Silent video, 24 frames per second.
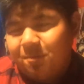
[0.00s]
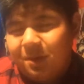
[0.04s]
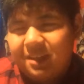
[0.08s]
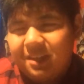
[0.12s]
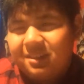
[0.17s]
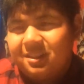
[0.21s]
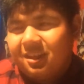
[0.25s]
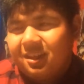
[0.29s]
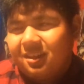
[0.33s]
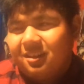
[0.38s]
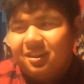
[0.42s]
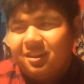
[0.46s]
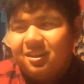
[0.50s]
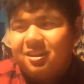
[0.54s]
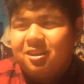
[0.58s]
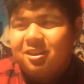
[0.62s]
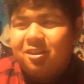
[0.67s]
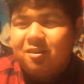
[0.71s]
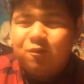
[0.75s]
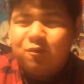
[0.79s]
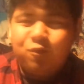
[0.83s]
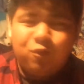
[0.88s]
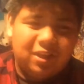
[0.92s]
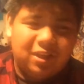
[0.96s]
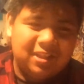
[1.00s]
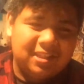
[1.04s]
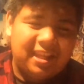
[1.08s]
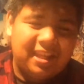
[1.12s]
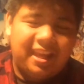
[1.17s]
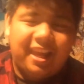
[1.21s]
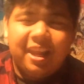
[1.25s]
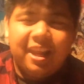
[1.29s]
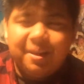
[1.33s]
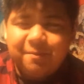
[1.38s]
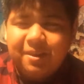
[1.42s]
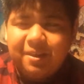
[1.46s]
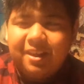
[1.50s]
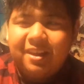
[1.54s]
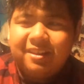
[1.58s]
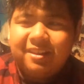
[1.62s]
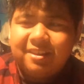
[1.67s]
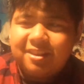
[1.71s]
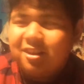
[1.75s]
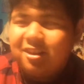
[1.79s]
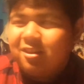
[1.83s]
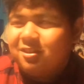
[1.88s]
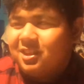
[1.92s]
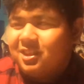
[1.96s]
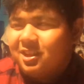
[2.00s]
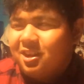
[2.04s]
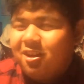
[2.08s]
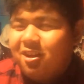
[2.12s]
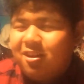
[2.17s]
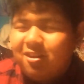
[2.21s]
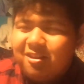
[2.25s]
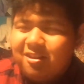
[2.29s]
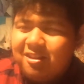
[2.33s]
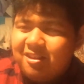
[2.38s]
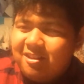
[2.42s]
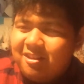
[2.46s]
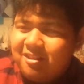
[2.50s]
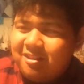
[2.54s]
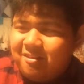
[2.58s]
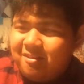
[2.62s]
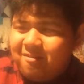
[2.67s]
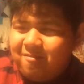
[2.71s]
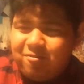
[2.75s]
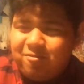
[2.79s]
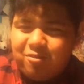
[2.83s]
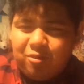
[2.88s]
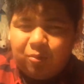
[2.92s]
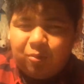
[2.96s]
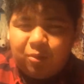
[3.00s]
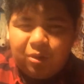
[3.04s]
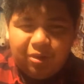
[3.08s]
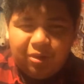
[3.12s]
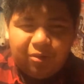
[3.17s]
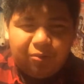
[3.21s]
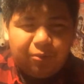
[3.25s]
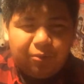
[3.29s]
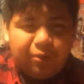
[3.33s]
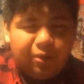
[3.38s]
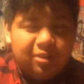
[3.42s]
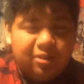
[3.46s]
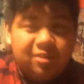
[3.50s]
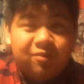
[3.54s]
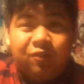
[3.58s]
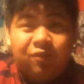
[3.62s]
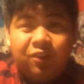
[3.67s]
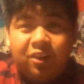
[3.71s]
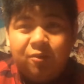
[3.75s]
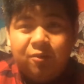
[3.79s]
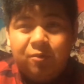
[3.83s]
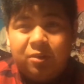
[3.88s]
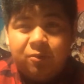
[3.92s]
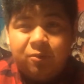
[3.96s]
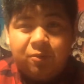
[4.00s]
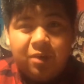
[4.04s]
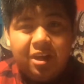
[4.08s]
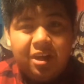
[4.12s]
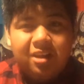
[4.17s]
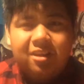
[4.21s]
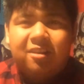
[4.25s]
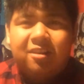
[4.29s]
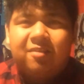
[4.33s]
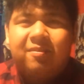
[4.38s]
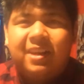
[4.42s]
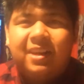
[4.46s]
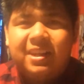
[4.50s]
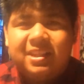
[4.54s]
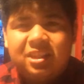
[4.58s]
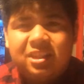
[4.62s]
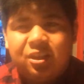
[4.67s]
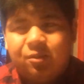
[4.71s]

Basically, if you watch the anime, it's like, oh, the world's flooded with water, right?